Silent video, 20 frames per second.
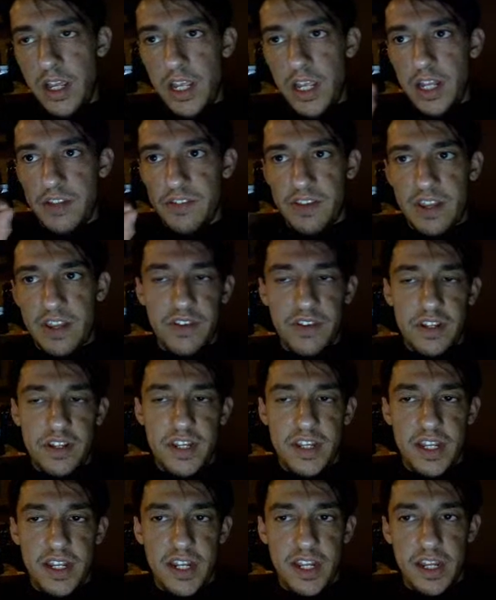It doesn't have any
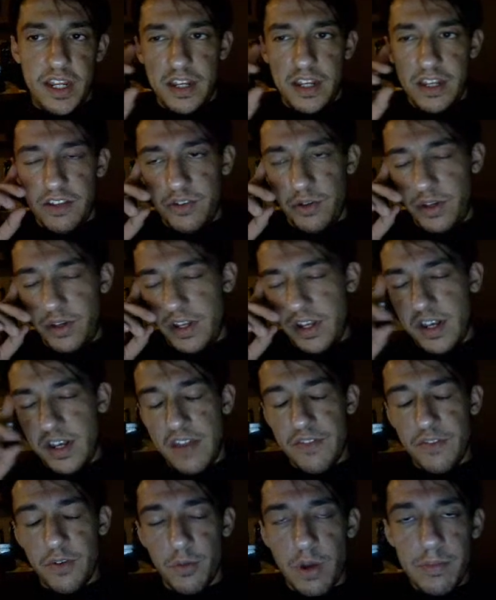DNA in it, so it can
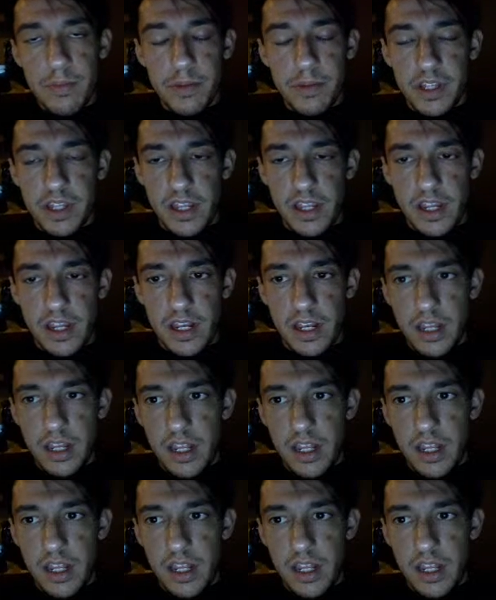never replicate.